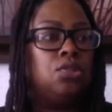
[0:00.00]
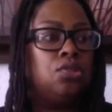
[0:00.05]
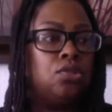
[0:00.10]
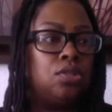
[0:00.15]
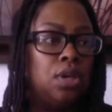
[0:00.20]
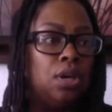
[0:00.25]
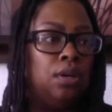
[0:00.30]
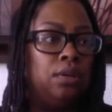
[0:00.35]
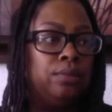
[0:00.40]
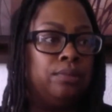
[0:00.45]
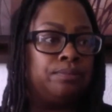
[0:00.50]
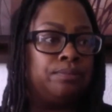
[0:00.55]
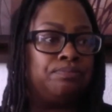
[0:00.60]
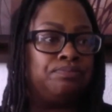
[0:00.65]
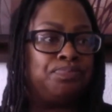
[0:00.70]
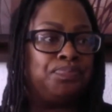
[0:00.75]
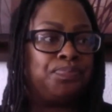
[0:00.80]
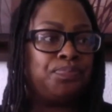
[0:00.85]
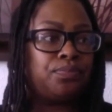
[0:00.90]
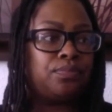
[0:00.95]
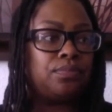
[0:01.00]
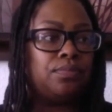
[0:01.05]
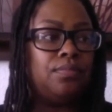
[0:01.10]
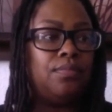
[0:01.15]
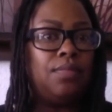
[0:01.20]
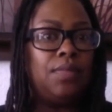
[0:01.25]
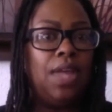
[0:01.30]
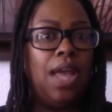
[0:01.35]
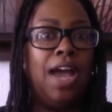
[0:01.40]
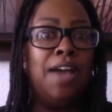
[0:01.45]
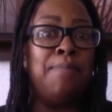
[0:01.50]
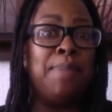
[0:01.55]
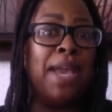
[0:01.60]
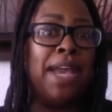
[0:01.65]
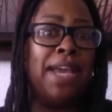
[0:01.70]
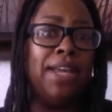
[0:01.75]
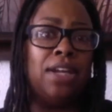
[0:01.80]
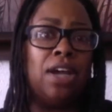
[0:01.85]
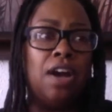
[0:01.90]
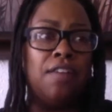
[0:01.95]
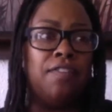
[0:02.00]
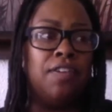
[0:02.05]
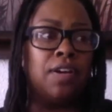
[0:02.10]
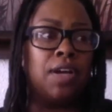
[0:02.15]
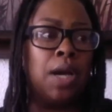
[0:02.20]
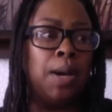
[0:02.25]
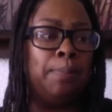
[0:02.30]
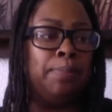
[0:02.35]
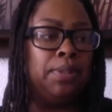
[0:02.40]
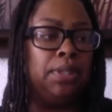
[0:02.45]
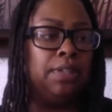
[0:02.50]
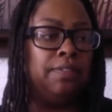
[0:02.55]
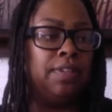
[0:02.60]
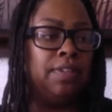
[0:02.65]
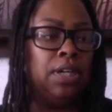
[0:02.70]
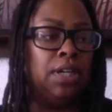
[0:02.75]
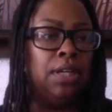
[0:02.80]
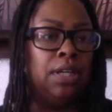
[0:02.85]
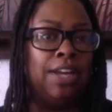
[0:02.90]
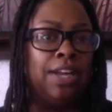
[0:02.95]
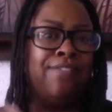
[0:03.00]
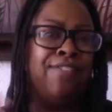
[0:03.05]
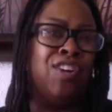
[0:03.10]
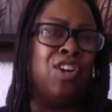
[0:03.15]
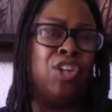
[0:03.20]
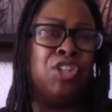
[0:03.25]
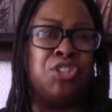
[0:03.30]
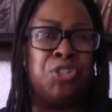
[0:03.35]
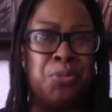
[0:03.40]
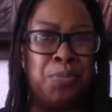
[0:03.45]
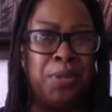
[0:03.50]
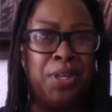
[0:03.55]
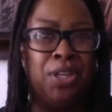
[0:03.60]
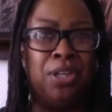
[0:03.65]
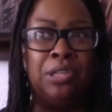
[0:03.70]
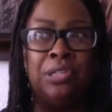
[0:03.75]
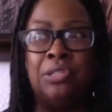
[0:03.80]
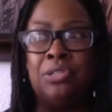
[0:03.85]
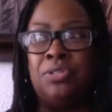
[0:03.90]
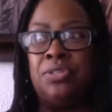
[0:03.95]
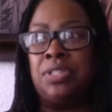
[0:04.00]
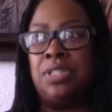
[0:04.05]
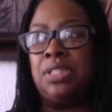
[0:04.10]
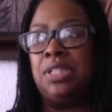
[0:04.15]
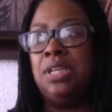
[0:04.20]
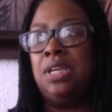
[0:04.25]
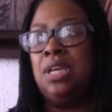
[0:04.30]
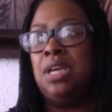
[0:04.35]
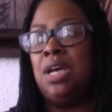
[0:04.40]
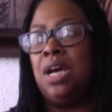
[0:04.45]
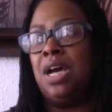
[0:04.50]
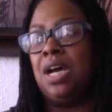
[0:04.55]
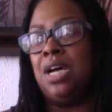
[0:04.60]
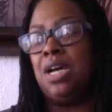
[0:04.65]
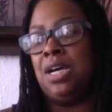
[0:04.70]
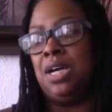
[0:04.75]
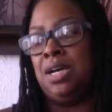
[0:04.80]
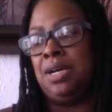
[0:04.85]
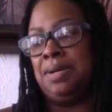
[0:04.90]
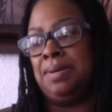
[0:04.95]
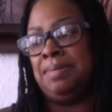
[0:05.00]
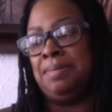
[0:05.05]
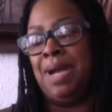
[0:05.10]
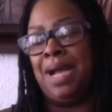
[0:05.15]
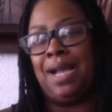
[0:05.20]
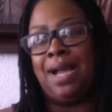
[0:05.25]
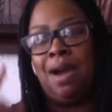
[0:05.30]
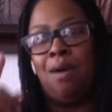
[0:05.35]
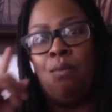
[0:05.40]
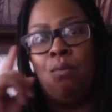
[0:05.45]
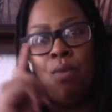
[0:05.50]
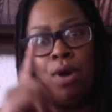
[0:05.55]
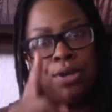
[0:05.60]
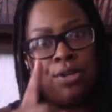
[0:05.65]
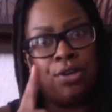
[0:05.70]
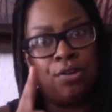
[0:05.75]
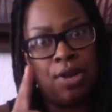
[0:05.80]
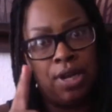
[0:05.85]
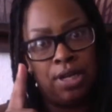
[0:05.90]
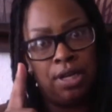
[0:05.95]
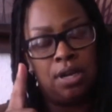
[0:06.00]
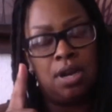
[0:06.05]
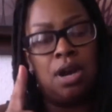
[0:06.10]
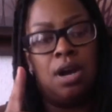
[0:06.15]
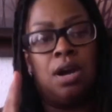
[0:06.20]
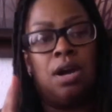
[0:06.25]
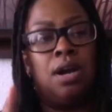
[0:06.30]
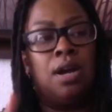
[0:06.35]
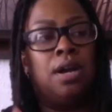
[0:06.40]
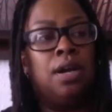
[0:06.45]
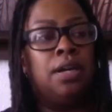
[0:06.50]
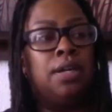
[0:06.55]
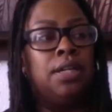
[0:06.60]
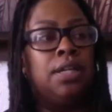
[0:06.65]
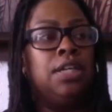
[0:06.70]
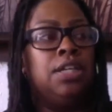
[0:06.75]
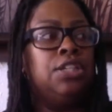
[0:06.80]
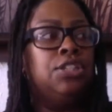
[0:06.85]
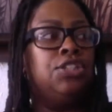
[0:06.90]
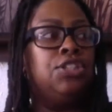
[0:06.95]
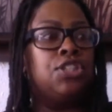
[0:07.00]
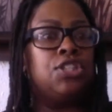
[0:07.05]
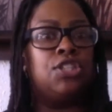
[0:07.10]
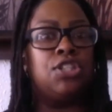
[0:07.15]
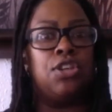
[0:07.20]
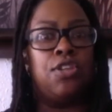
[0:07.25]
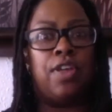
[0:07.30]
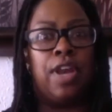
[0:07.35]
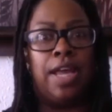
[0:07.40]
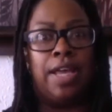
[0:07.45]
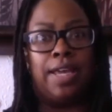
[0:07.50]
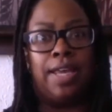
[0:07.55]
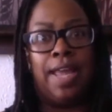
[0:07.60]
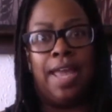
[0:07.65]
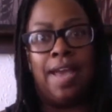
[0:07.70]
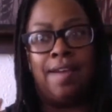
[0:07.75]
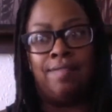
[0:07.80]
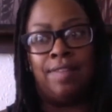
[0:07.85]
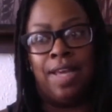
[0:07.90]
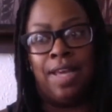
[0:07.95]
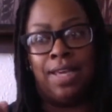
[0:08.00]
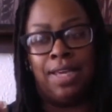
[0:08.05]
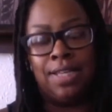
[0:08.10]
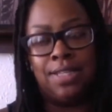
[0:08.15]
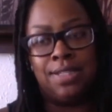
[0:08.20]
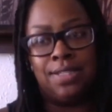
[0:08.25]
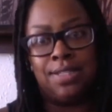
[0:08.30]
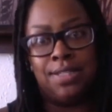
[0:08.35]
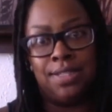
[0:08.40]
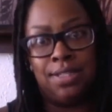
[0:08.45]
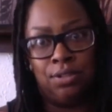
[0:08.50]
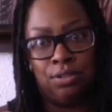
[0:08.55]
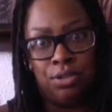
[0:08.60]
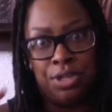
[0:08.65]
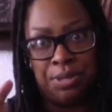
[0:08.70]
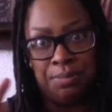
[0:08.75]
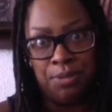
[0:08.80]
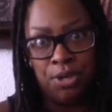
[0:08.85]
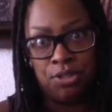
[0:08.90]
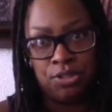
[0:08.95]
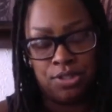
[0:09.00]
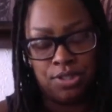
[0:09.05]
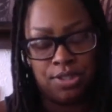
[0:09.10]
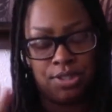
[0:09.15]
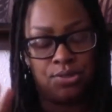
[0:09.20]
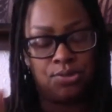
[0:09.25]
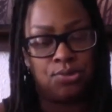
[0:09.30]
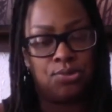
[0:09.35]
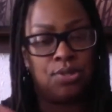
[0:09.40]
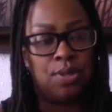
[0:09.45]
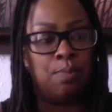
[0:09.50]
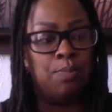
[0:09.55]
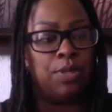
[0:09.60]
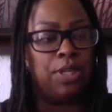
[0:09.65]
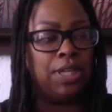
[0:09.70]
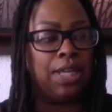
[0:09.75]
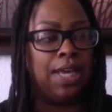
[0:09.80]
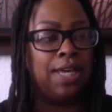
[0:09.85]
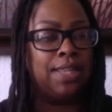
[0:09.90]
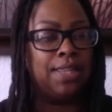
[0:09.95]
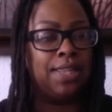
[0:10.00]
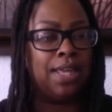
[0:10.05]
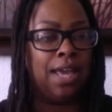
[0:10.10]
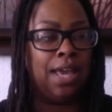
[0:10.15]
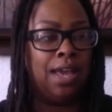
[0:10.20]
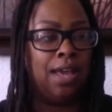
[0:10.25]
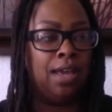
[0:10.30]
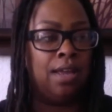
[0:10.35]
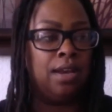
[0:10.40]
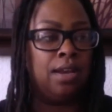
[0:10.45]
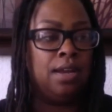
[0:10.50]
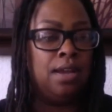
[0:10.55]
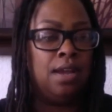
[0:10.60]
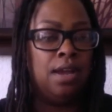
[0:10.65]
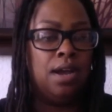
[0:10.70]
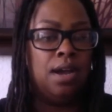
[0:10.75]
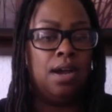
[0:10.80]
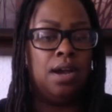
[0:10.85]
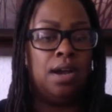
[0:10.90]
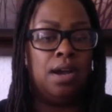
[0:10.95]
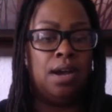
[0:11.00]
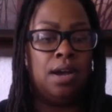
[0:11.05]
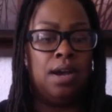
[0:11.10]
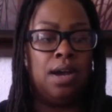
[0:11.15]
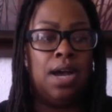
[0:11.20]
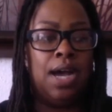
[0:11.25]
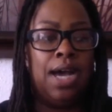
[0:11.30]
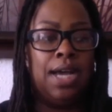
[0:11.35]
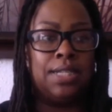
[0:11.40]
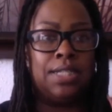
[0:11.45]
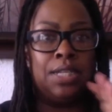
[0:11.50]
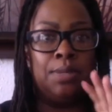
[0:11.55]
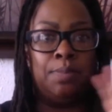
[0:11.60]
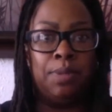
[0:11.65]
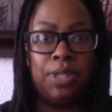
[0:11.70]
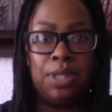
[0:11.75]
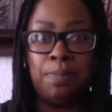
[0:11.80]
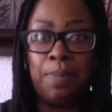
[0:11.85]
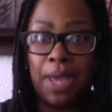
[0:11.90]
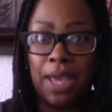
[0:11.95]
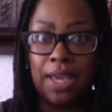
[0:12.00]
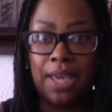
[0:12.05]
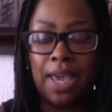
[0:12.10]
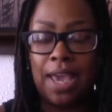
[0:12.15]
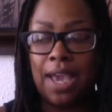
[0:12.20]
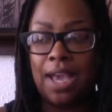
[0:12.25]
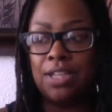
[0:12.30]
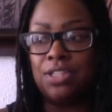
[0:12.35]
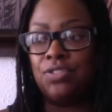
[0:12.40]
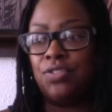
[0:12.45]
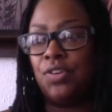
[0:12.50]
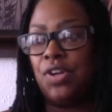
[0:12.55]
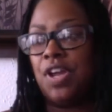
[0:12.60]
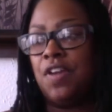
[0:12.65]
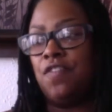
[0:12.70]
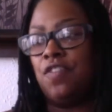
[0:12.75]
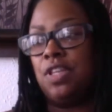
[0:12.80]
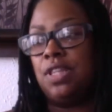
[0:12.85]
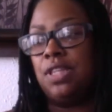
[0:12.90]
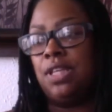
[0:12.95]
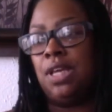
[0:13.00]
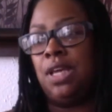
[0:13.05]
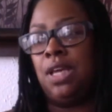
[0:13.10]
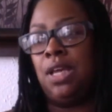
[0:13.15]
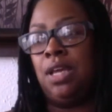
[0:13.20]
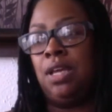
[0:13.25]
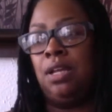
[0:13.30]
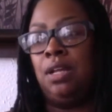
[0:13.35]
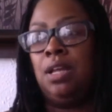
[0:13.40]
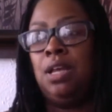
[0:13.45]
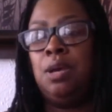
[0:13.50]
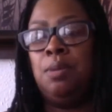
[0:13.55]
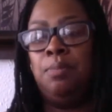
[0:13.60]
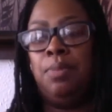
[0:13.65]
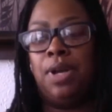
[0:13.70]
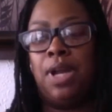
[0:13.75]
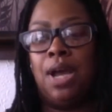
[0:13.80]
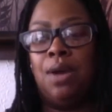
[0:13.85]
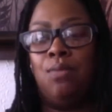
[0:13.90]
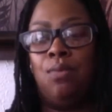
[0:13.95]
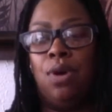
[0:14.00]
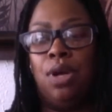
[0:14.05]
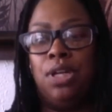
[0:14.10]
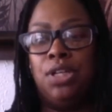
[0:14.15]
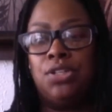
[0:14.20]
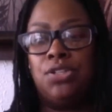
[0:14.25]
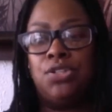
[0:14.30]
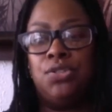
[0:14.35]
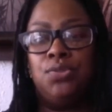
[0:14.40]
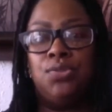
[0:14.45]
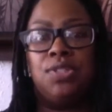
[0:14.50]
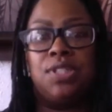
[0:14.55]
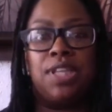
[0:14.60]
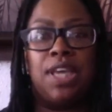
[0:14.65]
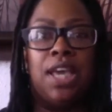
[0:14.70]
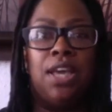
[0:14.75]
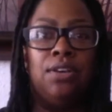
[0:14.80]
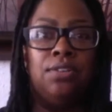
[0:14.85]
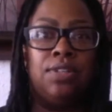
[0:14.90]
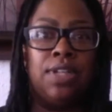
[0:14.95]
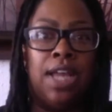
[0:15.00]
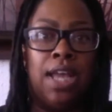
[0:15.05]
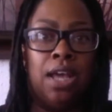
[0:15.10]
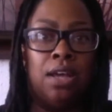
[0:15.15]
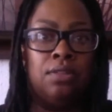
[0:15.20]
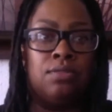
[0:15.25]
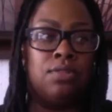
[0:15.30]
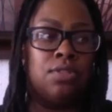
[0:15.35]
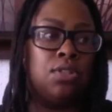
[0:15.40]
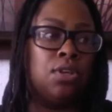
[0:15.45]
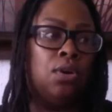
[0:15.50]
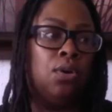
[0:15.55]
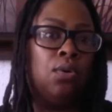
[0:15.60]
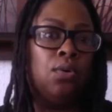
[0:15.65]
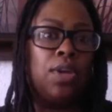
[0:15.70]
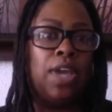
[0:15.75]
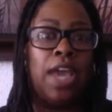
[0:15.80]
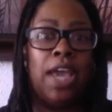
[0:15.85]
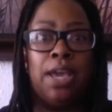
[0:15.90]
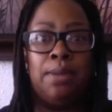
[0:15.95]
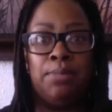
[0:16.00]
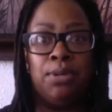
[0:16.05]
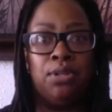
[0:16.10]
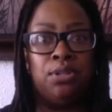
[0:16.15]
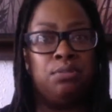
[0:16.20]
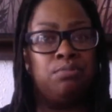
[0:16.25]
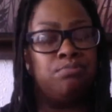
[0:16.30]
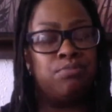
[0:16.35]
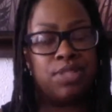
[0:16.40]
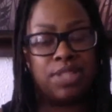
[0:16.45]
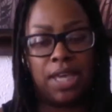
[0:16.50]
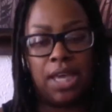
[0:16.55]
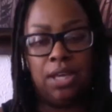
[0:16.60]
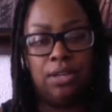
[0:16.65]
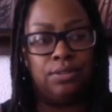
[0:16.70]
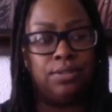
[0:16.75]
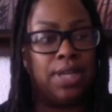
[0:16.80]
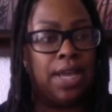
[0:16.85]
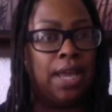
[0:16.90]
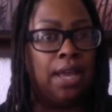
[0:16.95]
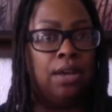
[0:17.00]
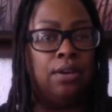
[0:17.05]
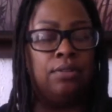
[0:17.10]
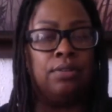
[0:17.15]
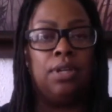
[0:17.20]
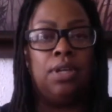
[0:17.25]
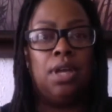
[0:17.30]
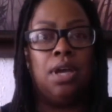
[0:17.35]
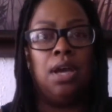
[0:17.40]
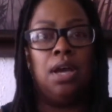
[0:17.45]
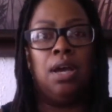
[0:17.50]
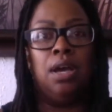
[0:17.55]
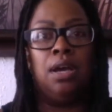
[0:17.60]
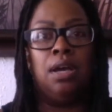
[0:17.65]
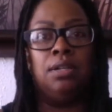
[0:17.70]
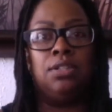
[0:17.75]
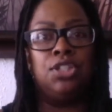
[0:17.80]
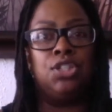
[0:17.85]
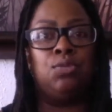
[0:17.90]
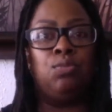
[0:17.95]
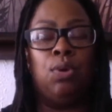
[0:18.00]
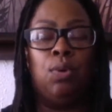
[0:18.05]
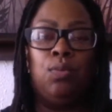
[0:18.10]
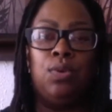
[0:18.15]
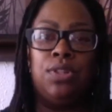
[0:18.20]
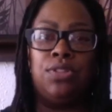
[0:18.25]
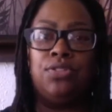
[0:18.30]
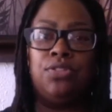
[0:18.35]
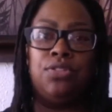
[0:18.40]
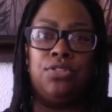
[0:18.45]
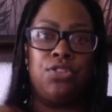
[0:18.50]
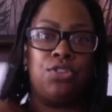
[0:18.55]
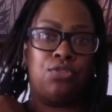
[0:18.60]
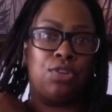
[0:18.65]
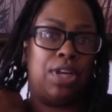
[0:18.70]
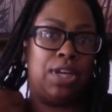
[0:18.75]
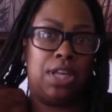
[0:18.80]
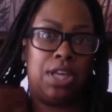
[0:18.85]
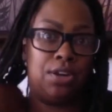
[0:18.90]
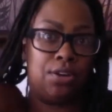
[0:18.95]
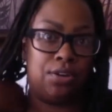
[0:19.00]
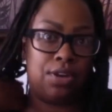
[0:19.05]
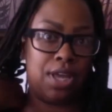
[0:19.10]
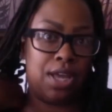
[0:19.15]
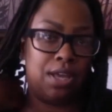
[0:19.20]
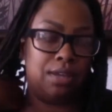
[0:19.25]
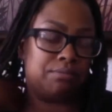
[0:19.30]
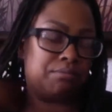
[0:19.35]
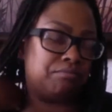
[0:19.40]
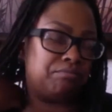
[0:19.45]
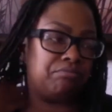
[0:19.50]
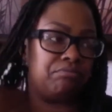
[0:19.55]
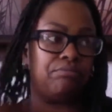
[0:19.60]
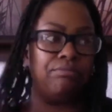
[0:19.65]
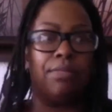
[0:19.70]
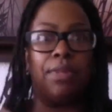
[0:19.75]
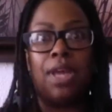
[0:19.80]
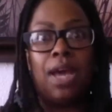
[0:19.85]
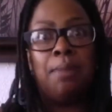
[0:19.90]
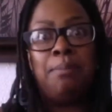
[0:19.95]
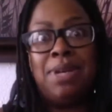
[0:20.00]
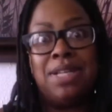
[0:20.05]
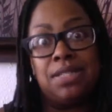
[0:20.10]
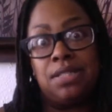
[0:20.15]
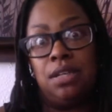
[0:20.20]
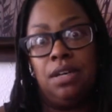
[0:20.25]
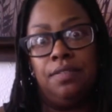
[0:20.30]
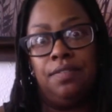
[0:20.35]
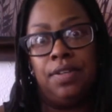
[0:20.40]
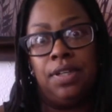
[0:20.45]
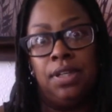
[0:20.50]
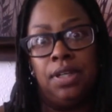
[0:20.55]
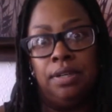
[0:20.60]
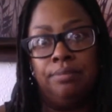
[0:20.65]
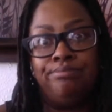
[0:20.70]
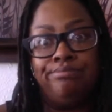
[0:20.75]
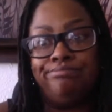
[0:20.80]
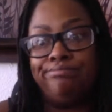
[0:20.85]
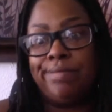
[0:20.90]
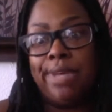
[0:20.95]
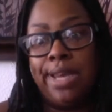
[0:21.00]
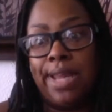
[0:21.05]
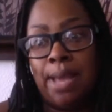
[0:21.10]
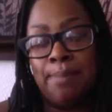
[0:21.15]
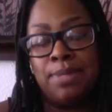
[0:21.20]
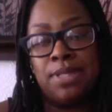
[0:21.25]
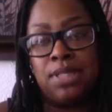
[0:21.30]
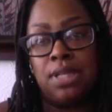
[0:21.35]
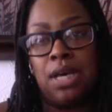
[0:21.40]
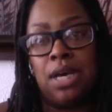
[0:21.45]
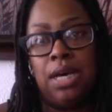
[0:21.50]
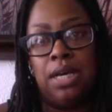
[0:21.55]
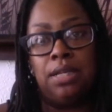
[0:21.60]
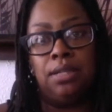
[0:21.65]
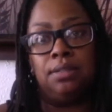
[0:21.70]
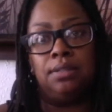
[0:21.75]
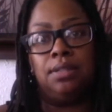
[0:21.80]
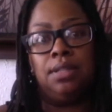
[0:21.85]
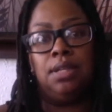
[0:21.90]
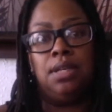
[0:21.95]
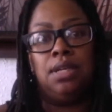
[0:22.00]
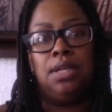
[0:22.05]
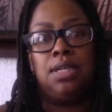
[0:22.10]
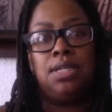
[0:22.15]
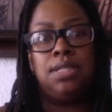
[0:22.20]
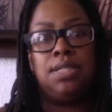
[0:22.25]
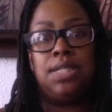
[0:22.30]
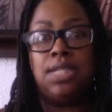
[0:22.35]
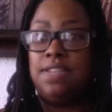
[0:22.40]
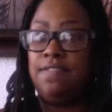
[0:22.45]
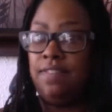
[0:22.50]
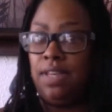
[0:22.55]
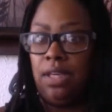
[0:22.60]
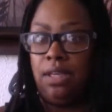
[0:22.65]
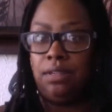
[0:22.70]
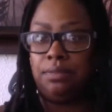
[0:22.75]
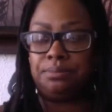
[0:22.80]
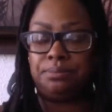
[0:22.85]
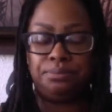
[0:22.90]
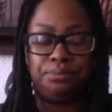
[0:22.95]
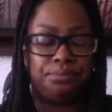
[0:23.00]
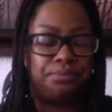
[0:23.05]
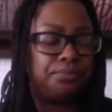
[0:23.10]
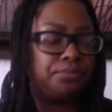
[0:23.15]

So I paid off a couple of like furniture bills. I got one credit card just so that I could have like incidental emergencies or something like that. I typically pay cash for everything, but I wanted to scale down. So cable, scaled down. Just went with straight internet. Got myself an Amazon TV.